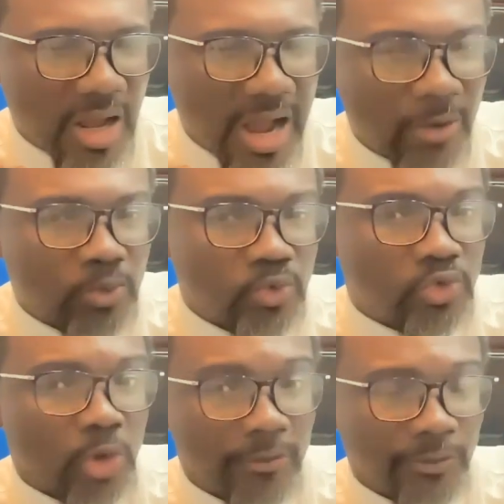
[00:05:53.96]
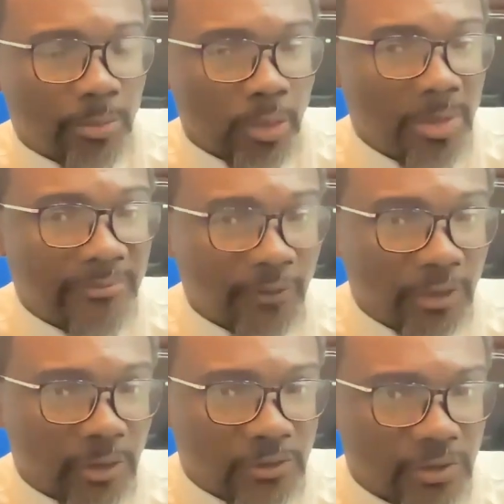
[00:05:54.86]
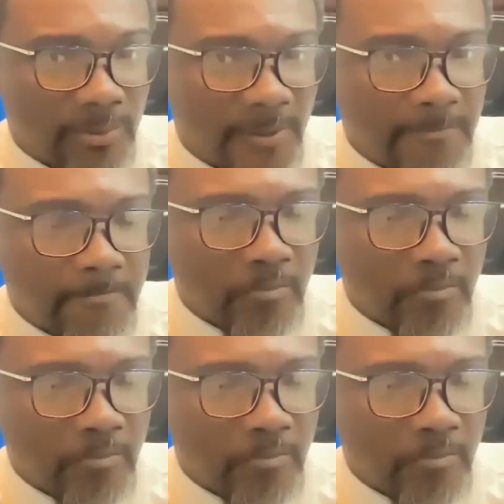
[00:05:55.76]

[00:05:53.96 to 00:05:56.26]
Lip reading: how to solve the problem for the customer,